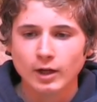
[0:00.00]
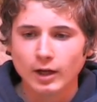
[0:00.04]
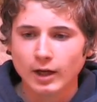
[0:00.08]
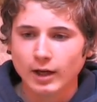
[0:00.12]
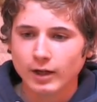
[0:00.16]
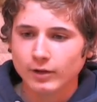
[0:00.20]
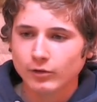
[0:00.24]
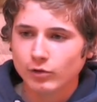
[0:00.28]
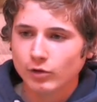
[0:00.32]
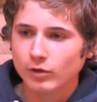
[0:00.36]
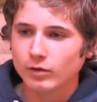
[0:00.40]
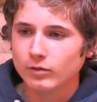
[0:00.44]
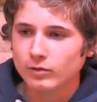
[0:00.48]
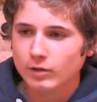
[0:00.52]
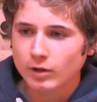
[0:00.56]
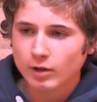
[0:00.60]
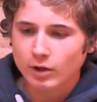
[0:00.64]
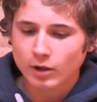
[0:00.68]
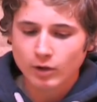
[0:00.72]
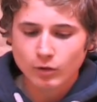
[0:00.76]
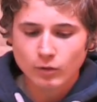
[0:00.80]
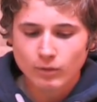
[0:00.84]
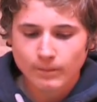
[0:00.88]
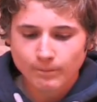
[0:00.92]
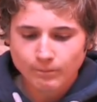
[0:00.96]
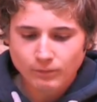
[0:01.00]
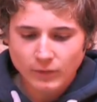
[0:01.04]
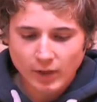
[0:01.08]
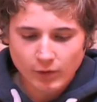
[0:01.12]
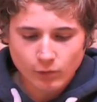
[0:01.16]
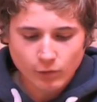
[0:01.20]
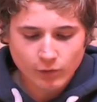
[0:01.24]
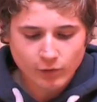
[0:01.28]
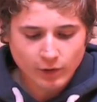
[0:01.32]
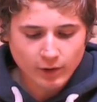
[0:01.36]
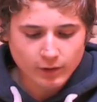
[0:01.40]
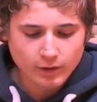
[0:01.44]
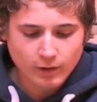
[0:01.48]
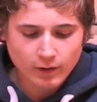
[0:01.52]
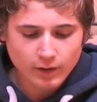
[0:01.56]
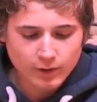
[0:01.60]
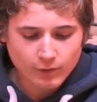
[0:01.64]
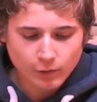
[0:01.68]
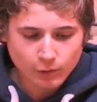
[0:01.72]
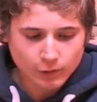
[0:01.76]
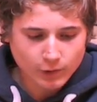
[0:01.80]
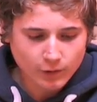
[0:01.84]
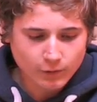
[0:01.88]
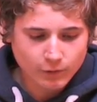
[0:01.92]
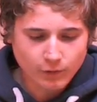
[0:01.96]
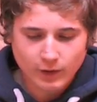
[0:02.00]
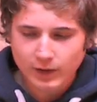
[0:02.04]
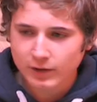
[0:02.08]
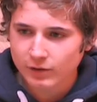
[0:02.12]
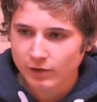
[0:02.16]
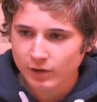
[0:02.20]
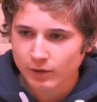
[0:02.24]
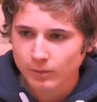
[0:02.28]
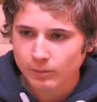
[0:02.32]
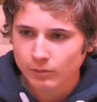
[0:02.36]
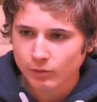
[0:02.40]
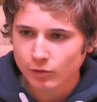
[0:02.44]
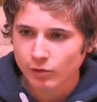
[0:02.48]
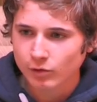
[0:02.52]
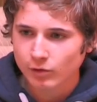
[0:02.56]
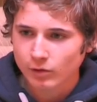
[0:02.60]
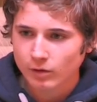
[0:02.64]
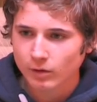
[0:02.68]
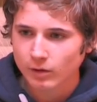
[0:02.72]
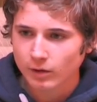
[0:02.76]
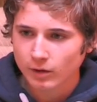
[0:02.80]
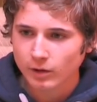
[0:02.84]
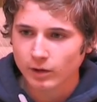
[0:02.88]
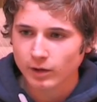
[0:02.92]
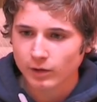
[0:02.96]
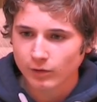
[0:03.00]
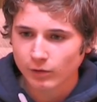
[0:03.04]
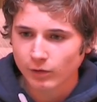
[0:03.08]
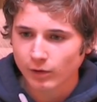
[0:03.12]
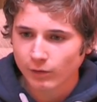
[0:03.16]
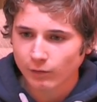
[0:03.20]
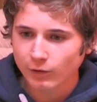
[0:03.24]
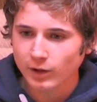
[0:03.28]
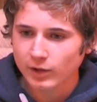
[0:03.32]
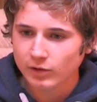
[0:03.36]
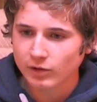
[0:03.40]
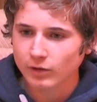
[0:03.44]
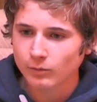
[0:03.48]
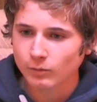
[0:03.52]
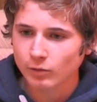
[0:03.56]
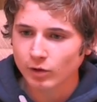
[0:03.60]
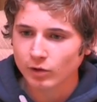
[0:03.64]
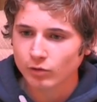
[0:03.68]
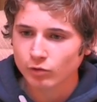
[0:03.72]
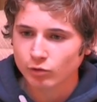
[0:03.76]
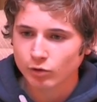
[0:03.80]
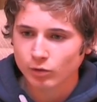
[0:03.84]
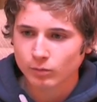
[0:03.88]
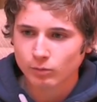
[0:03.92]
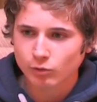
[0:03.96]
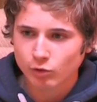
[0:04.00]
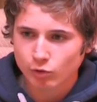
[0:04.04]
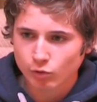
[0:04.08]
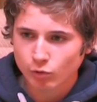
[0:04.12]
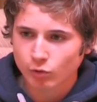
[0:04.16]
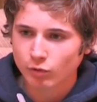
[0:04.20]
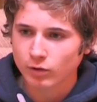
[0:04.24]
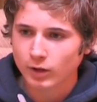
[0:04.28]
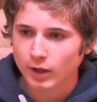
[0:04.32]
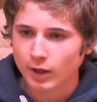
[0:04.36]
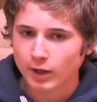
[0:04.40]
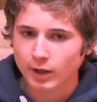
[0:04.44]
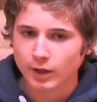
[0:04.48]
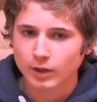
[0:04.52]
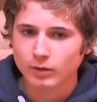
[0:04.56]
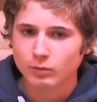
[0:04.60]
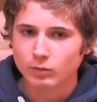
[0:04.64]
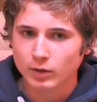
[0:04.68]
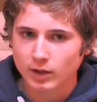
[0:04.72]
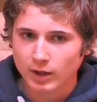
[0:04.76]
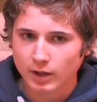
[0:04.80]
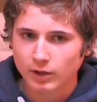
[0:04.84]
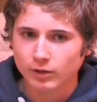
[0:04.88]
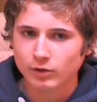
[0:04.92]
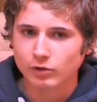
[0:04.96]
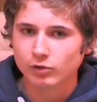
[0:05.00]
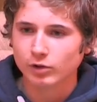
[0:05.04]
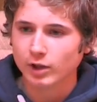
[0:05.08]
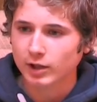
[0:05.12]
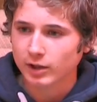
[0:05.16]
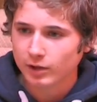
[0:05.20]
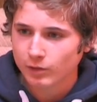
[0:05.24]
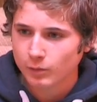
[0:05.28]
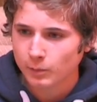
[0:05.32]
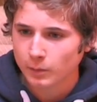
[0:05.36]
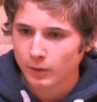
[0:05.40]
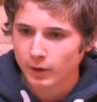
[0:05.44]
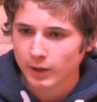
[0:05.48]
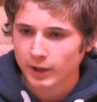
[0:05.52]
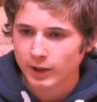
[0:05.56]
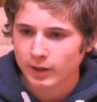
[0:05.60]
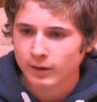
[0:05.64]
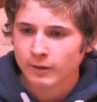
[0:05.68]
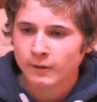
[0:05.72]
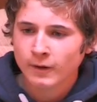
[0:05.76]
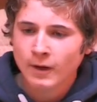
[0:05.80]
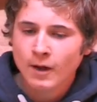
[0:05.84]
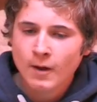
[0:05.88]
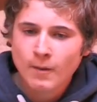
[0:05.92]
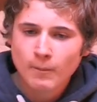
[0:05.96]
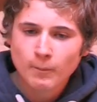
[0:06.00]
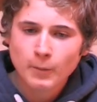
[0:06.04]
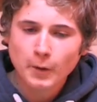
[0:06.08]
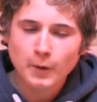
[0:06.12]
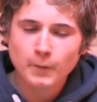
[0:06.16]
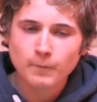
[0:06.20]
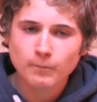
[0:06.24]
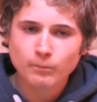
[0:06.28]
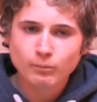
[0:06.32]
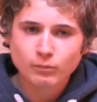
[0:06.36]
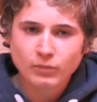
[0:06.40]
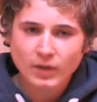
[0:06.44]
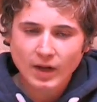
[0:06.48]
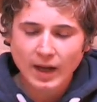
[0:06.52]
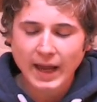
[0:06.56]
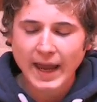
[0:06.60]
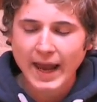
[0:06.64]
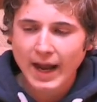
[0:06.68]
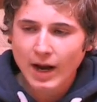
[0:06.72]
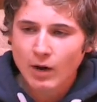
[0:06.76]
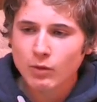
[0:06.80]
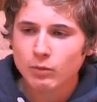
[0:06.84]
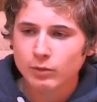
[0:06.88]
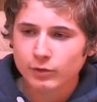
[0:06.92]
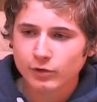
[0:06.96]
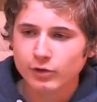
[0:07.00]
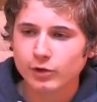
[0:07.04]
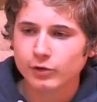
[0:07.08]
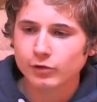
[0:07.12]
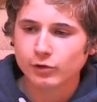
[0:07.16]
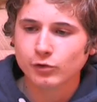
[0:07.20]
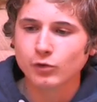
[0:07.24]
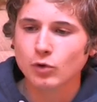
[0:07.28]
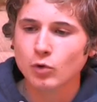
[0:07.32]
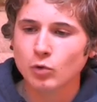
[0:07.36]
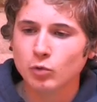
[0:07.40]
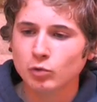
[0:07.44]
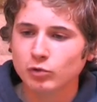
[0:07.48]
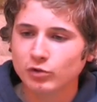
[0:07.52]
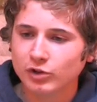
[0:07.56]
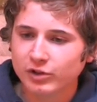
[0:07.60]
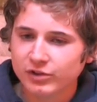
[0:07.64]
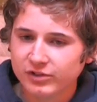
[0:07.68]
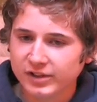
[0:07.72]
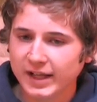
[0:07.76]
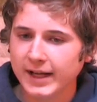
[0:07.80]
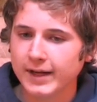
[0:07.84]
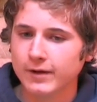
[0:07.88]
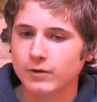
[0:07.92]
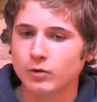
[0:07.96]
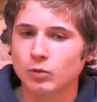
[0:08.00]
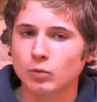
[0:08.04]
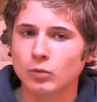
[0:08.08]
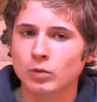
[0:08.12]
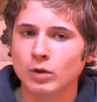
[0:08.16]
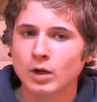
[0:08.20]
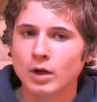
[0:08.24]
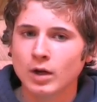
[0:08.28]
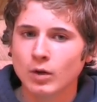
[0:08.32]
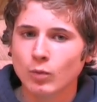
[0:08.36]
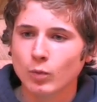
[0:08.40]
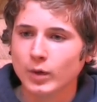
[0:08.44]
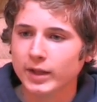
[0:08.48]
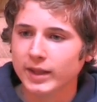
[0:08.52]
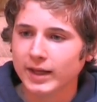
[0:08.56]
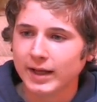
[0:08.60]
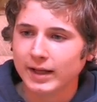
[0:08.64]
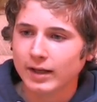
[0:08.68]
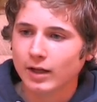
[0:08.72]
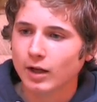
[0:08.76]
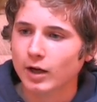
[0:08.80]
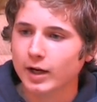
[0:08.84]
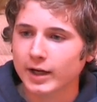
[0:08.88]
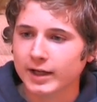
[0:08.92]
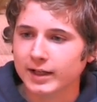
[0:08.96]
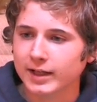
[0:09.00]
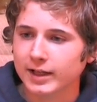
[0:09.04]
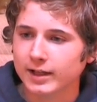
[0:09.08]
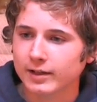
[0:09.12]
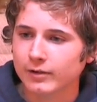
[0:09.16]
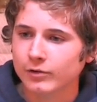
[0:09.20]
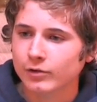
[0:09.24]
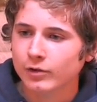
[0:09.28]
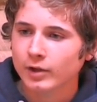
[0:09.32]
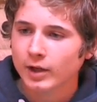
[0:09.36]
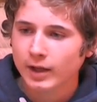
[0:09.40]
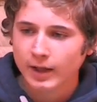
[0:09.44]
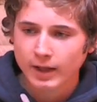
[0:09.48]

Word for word: As you, you know, as you said, it's for the victims. Uh, it's the victim's own job to draw the line where they decide it's bullying. But how is the school to tell where that line is?